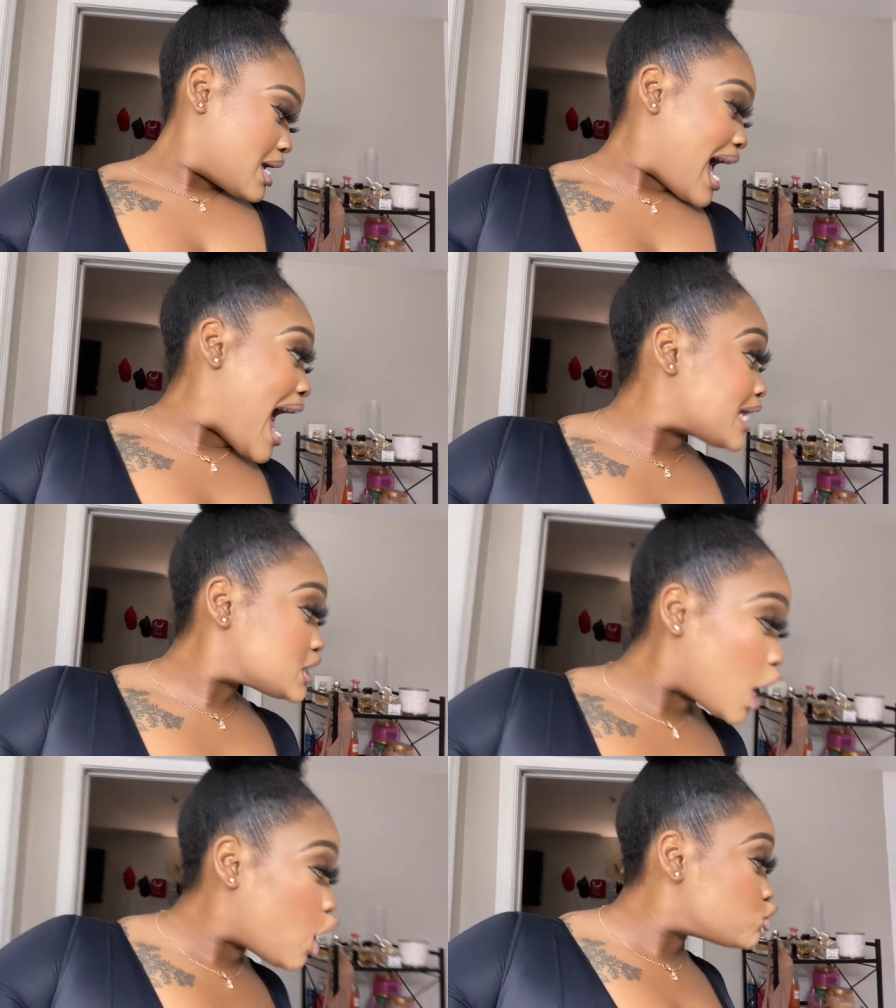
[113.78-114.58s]
I
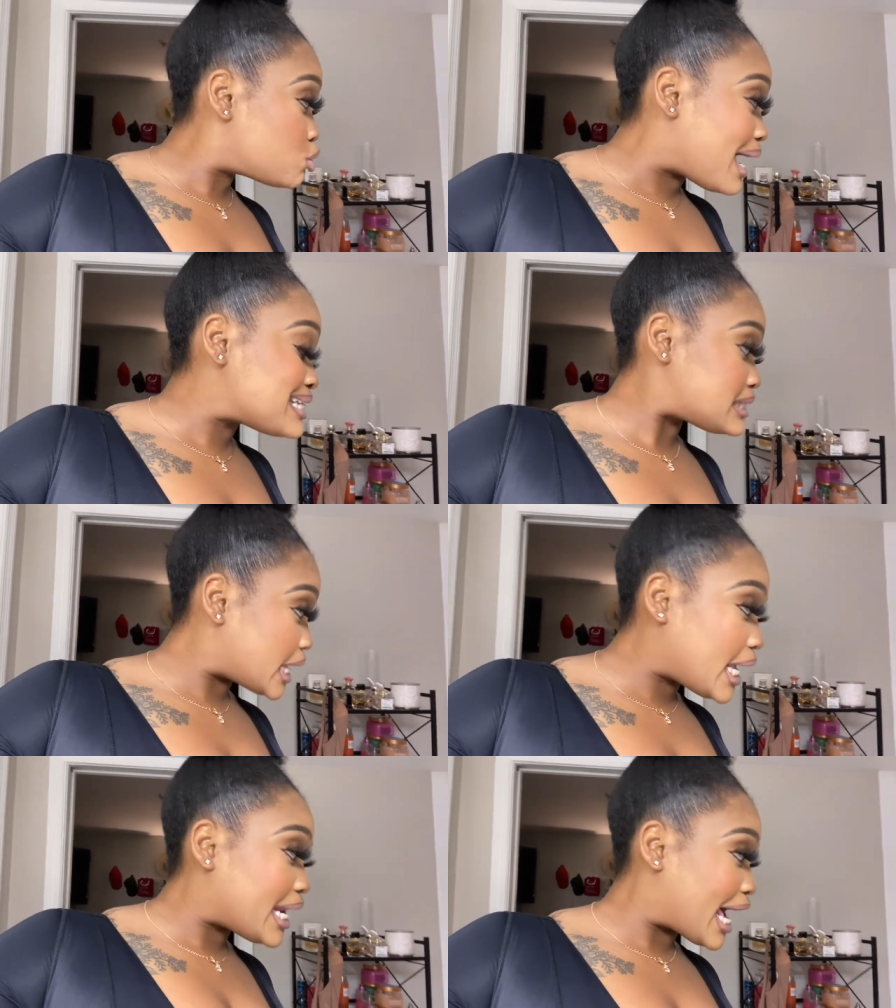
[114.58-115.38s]
told you I oh,
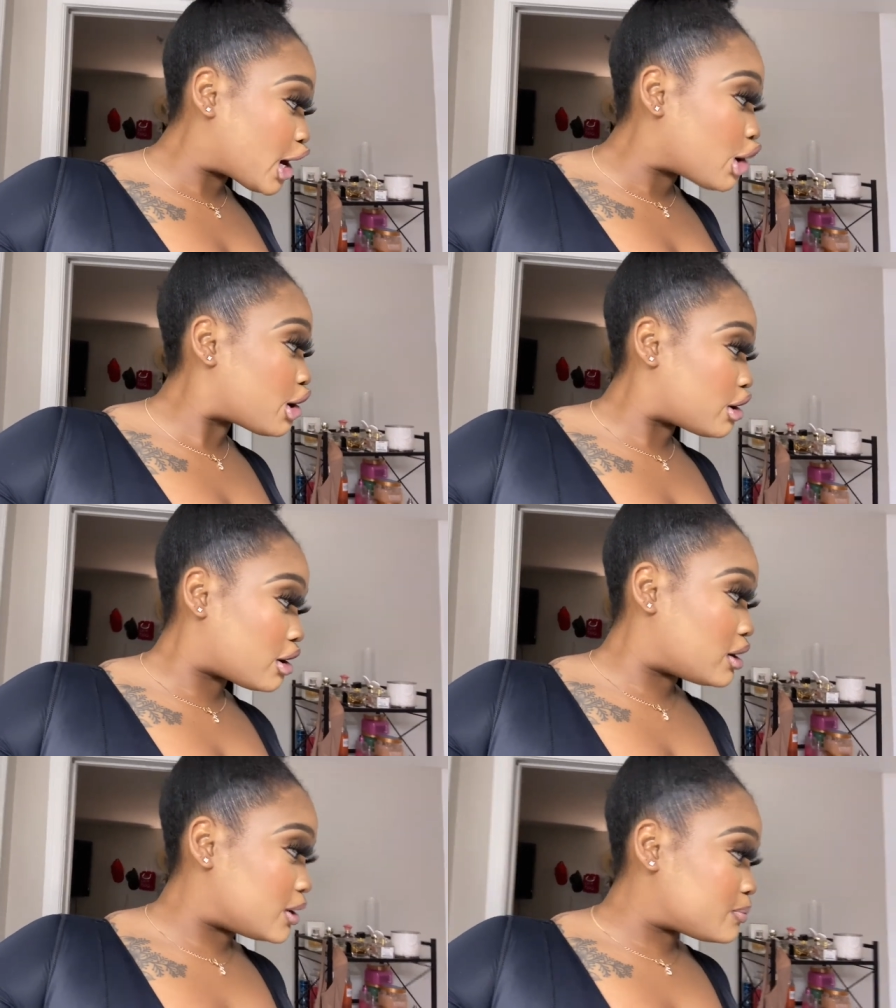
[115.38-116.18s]
seen that
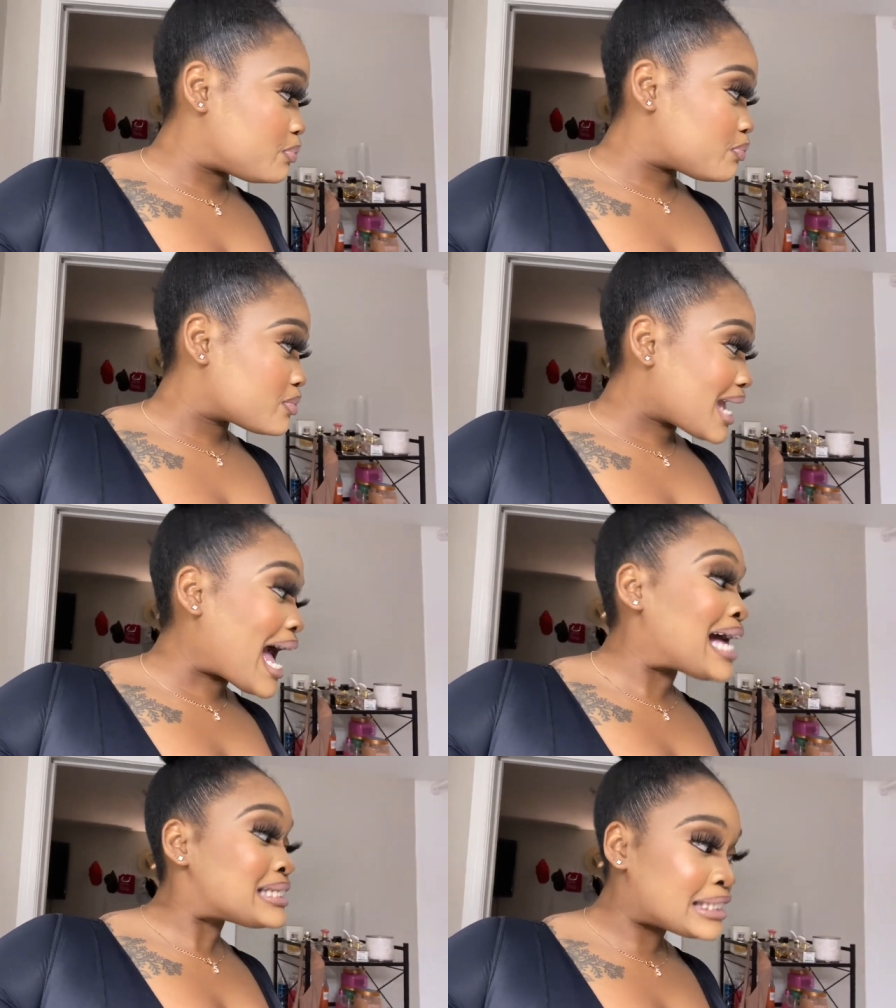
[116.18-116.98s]
girl. She
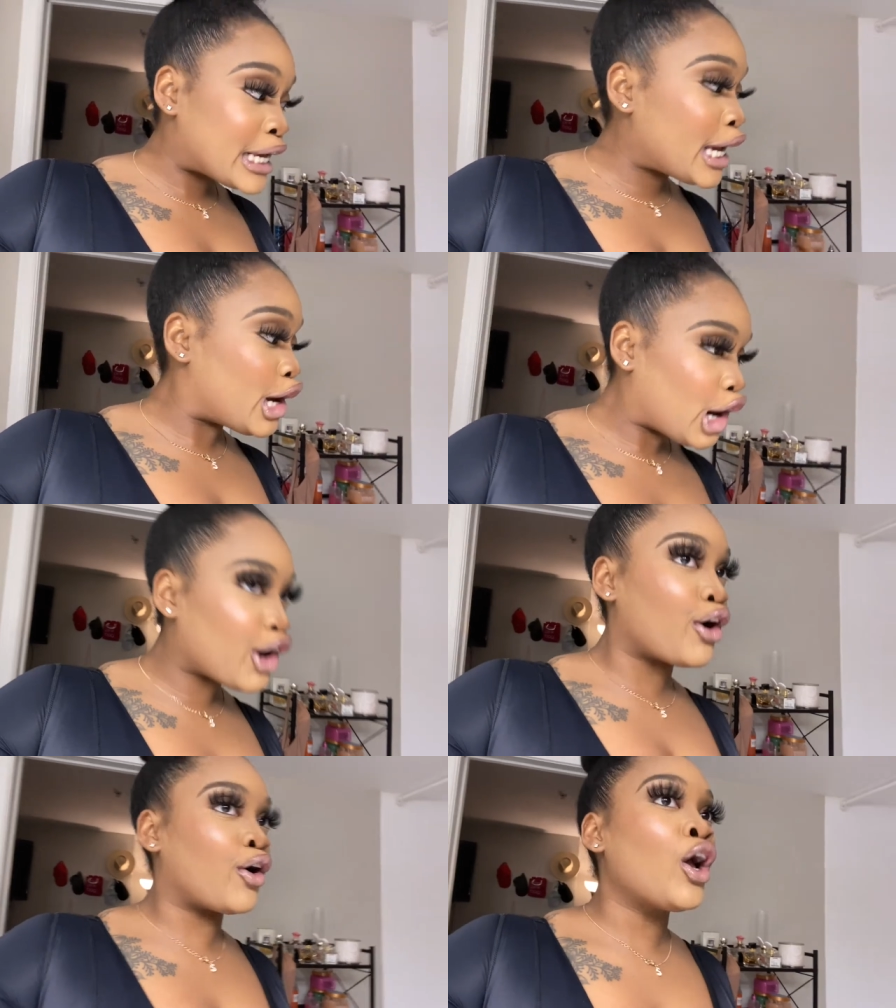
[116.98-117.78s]
I seen
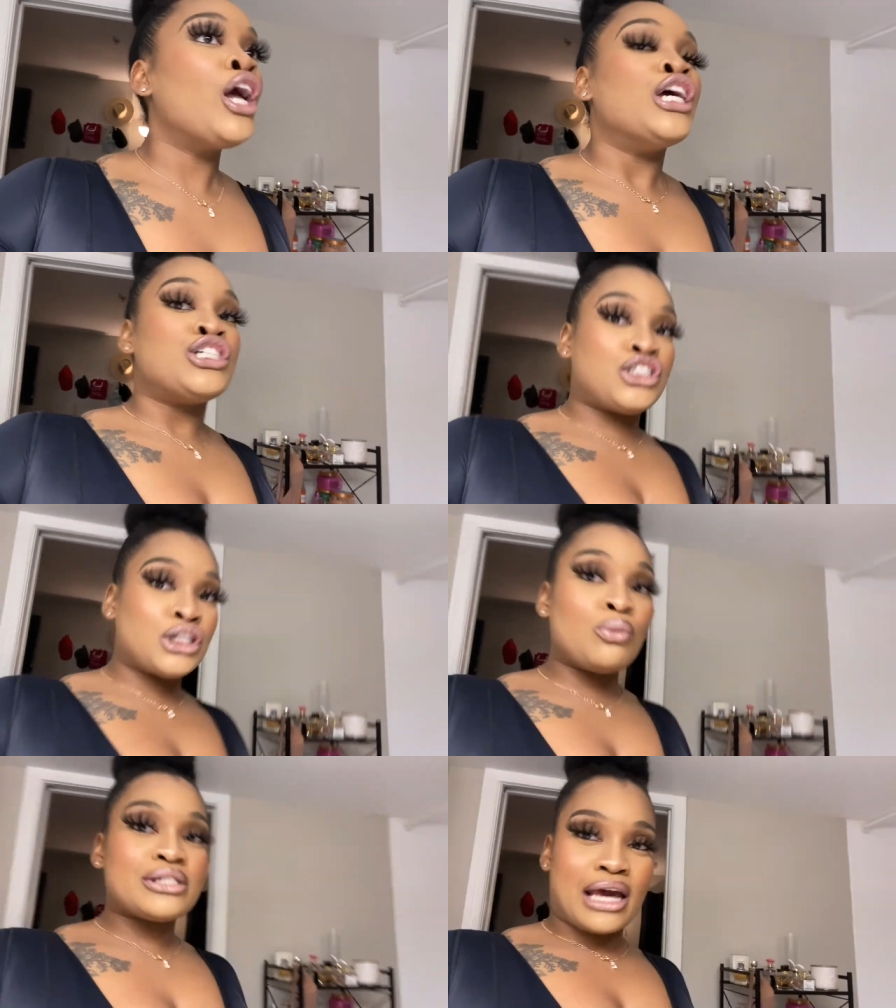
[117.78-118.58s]
her. She
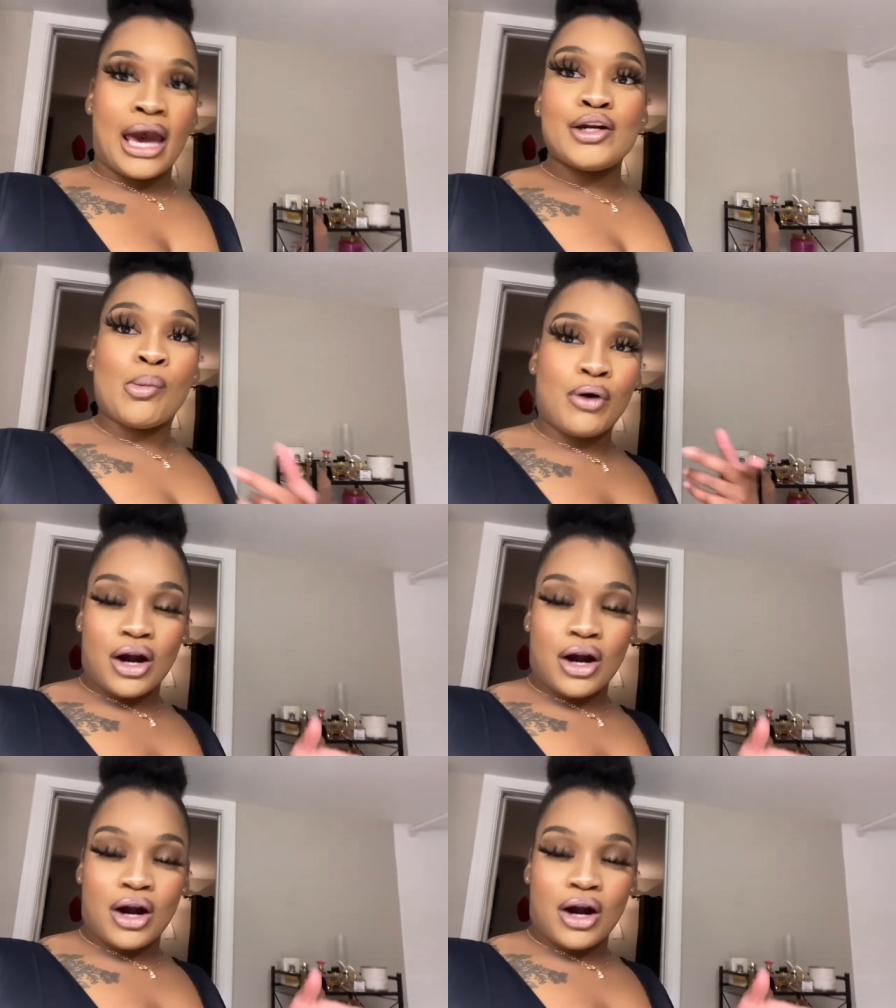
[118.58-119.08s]
was at the bar.